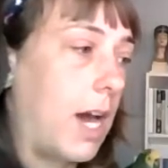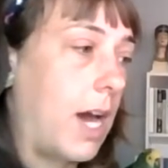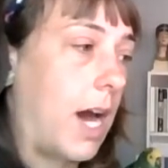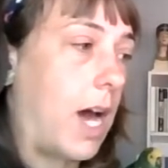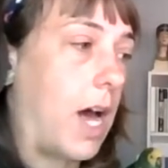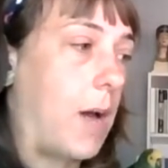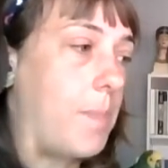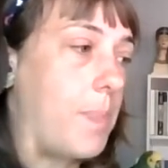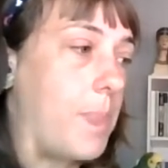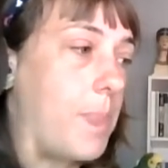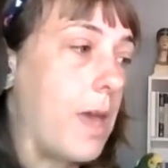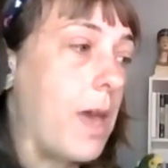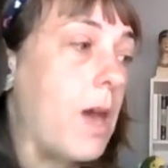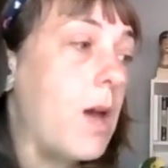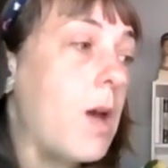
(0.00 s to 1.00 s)

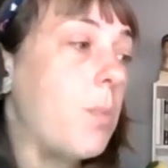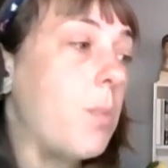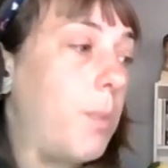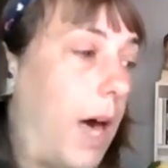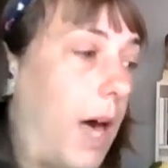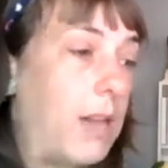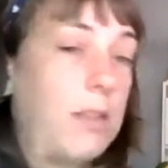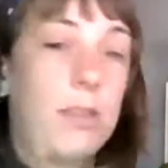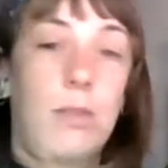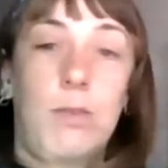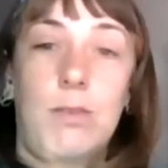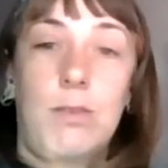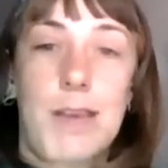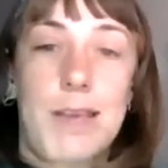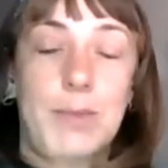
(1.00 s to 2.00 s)
But
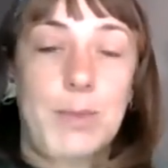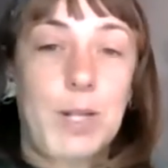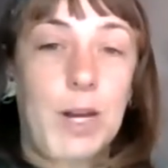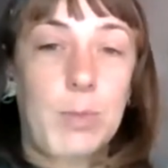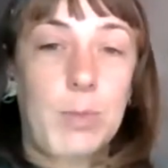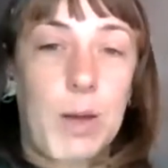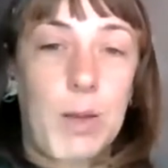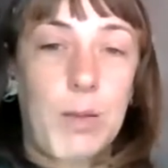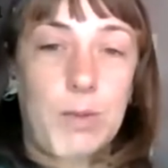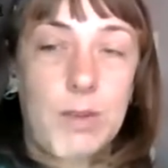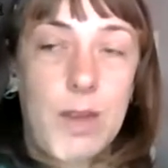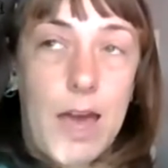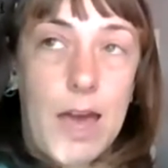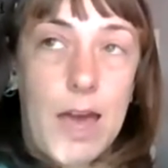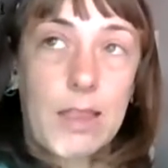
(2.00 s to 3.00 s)
as we talked about
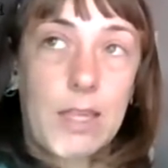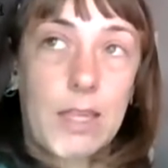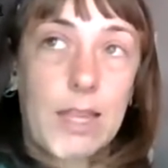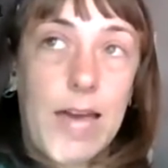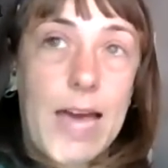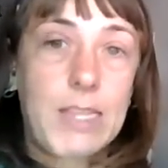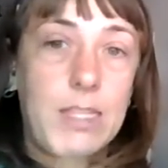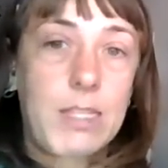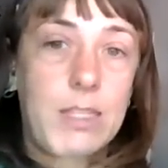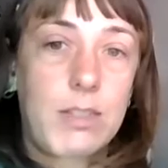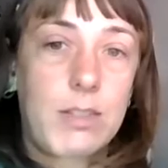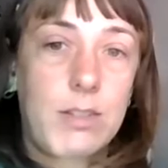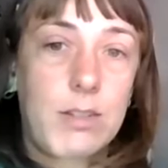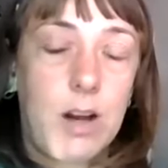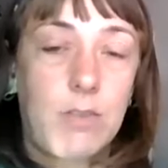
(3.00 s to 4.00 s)
at the last
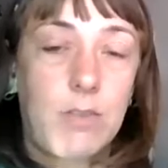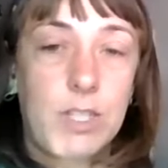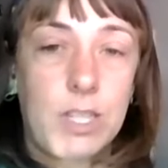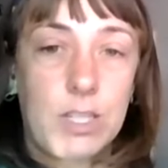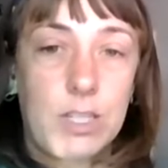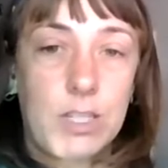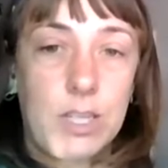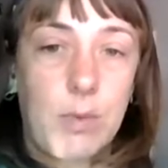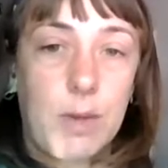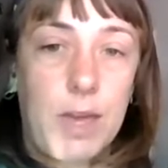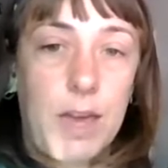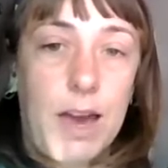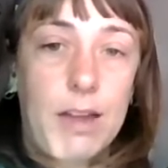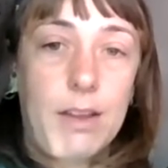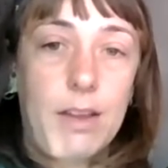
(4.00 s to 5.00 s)
conversation that we
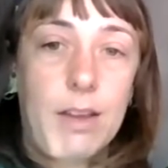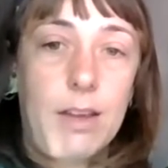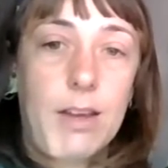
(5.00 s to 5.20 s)
had,